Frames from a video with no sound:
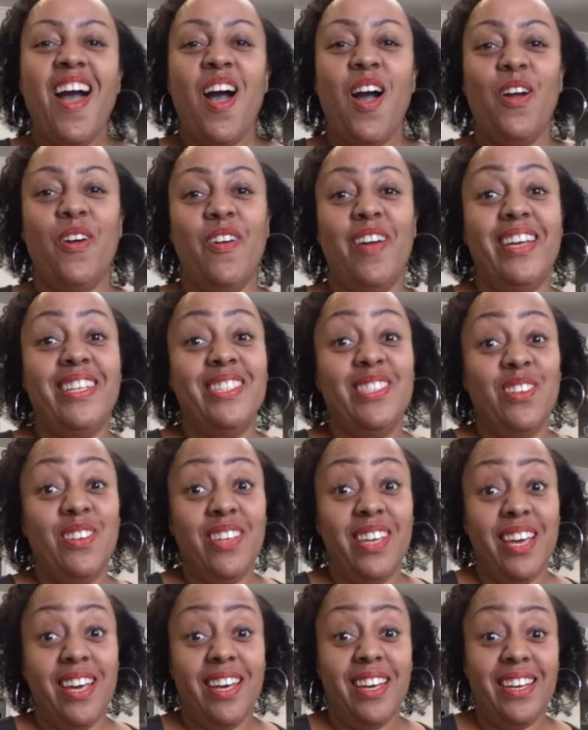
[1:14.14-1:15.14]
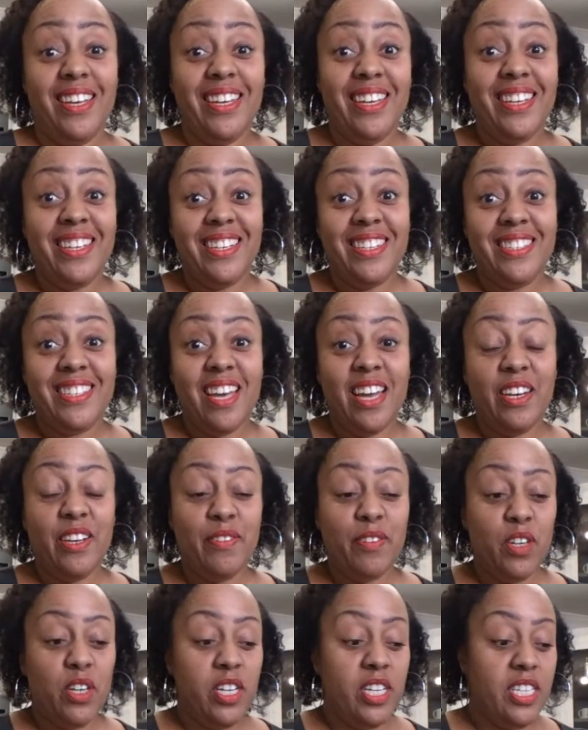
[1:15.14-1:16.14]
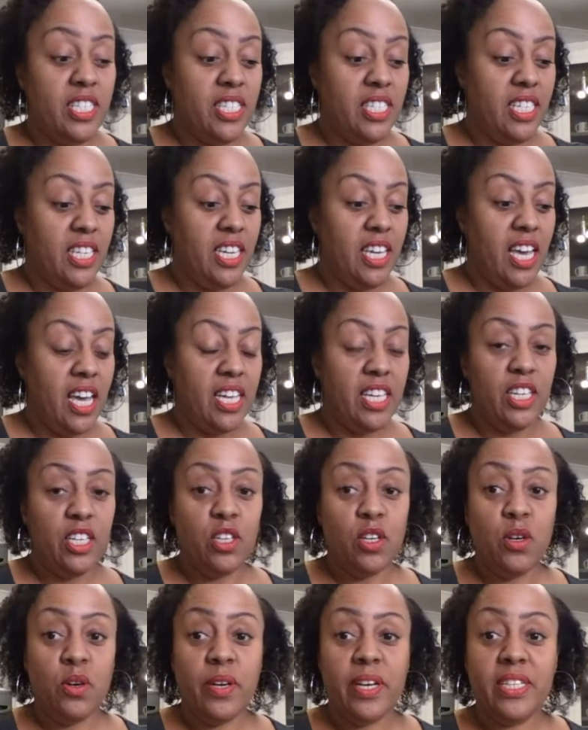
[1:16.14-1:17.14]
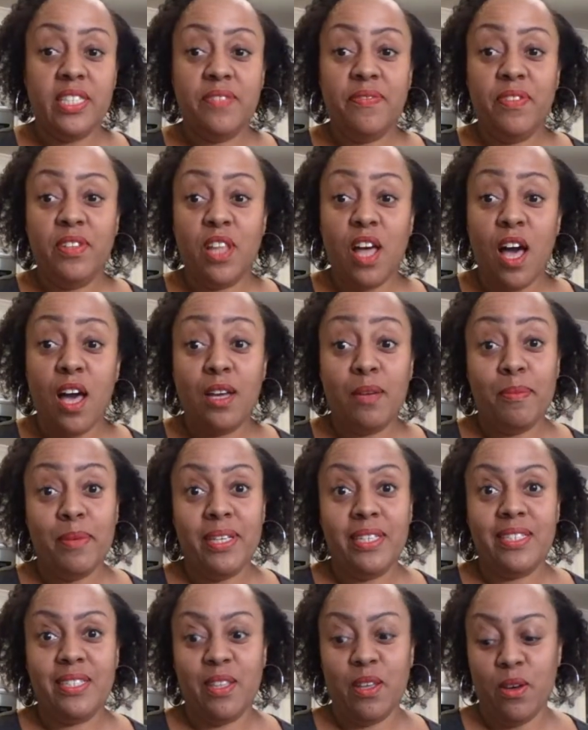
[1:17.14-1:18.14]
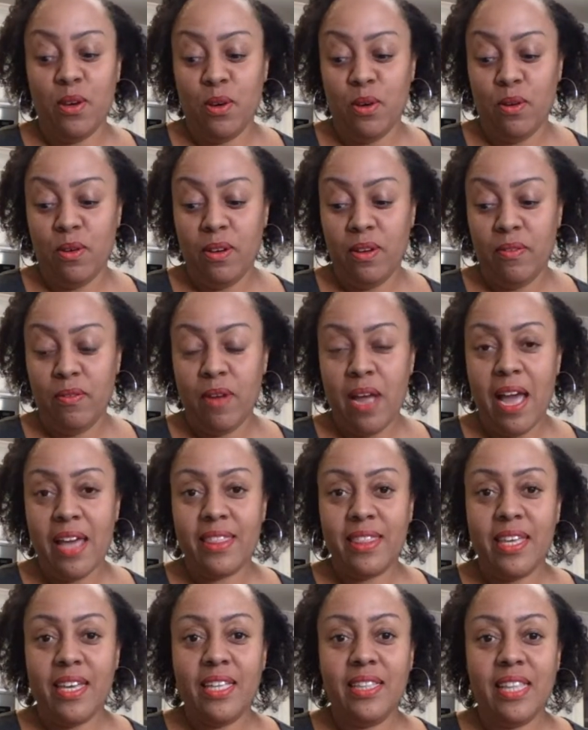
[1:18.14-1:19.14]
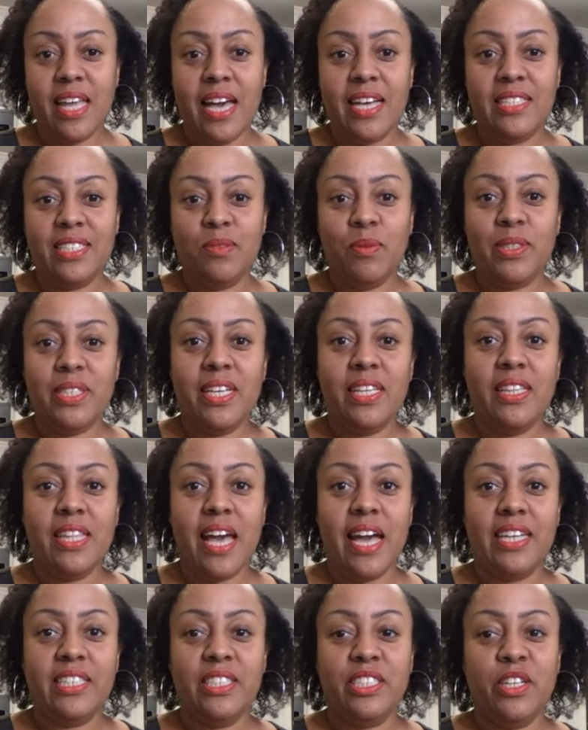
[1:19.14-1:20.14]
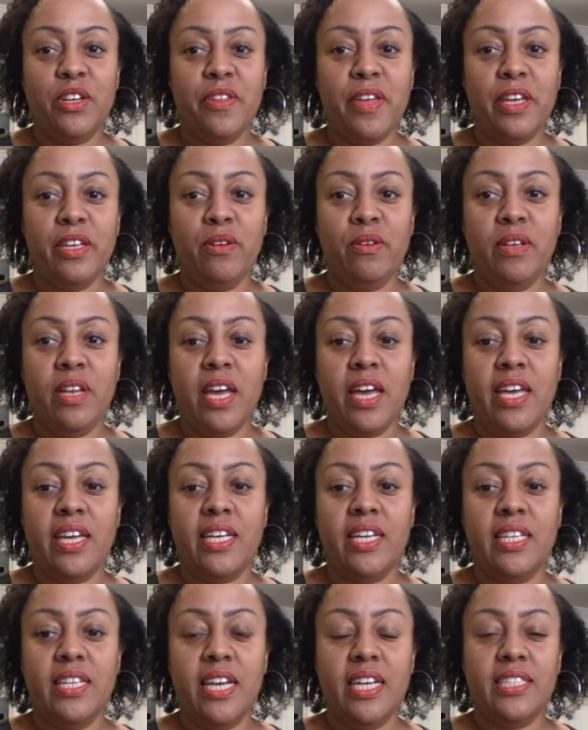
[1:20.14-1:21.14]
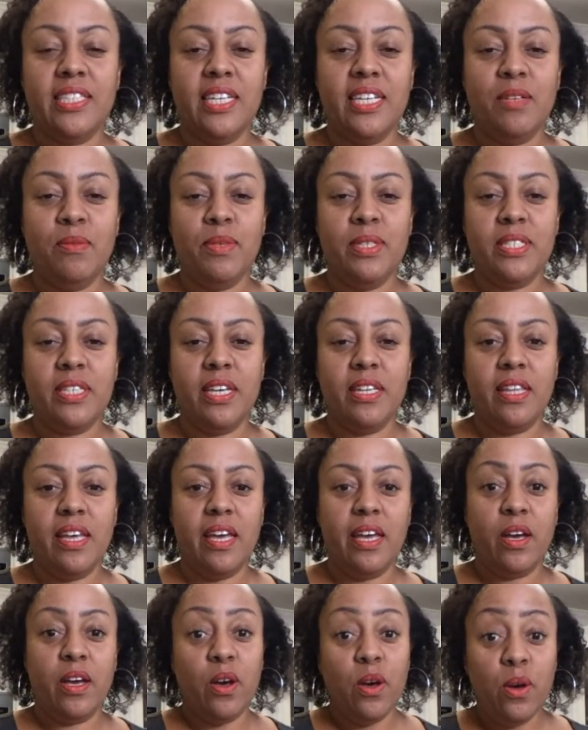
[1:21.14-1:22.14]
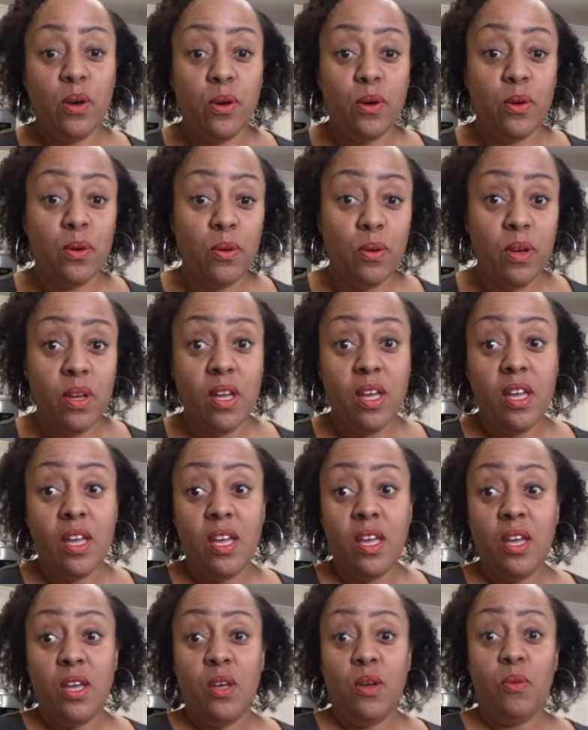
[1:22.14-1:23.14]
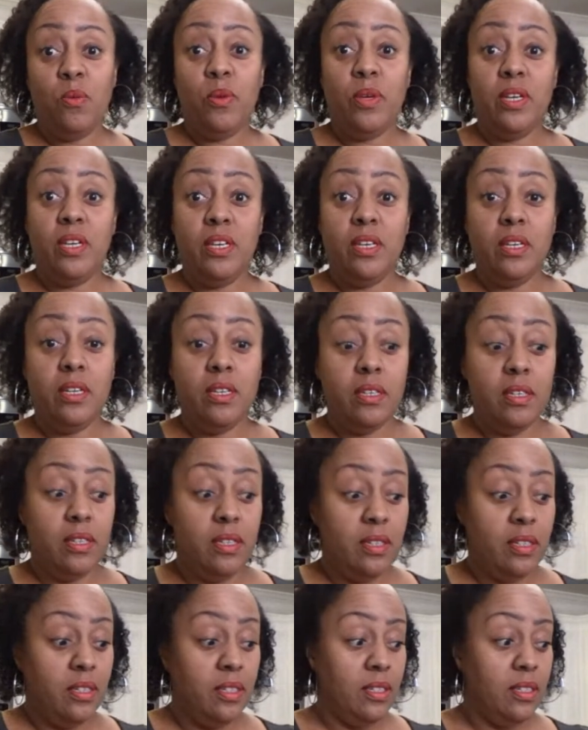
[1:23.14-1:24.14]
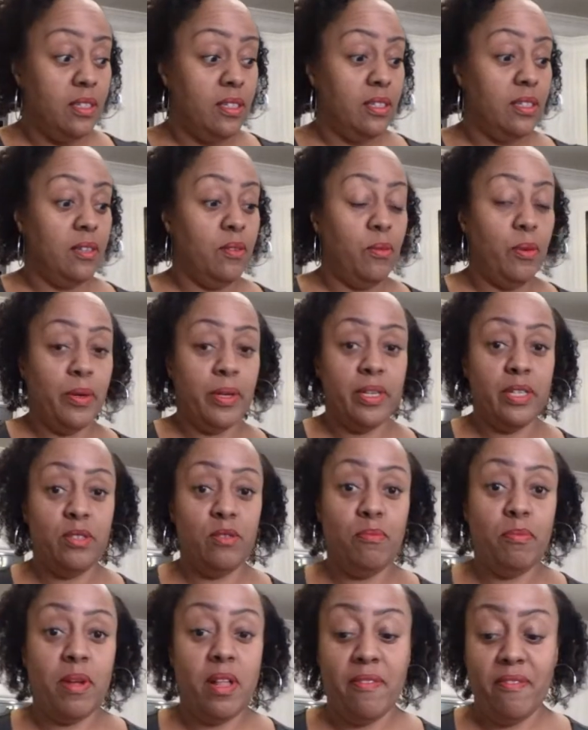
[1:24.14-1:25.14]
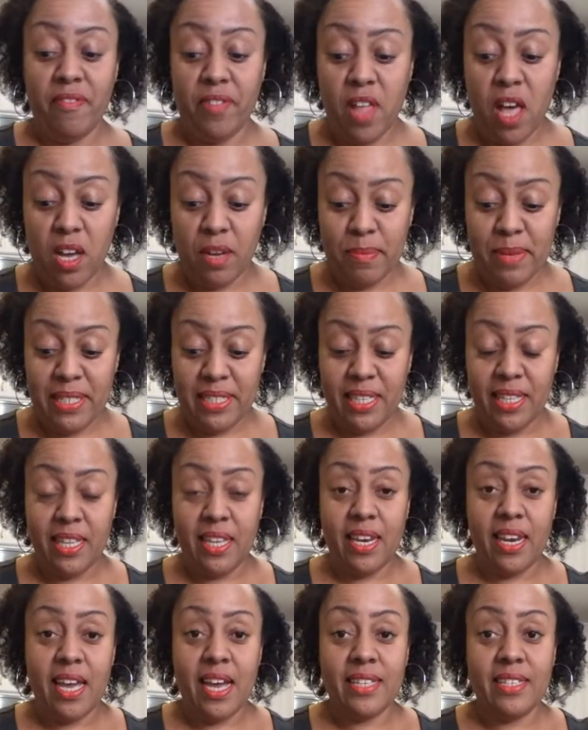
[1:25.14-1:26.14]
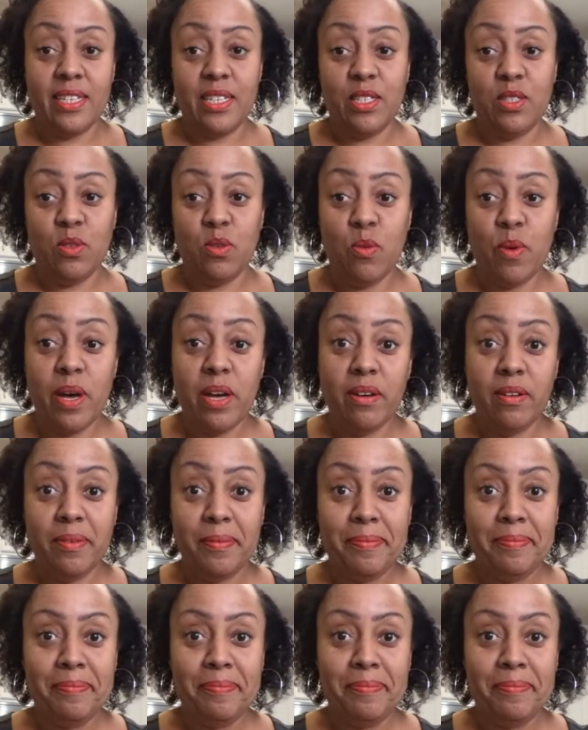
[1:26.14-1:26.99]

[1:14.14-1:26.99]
All right. So yeah, it is kind of crazy. You know, it's Vlogmas though. I think was it last year that you and I connected and we said like, oh, we're going to do Vlogmas and then I didn't do well.